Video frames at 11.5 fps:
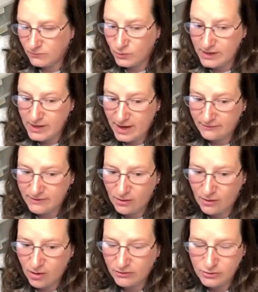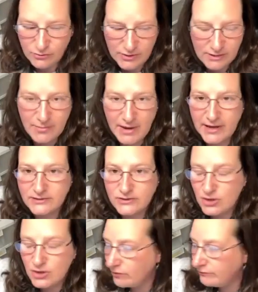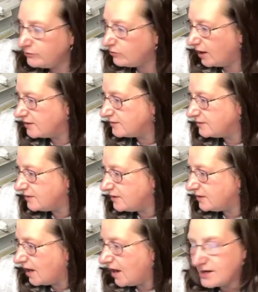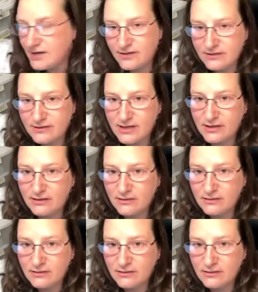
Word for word: we have now all the new ink pads so if you guys need anything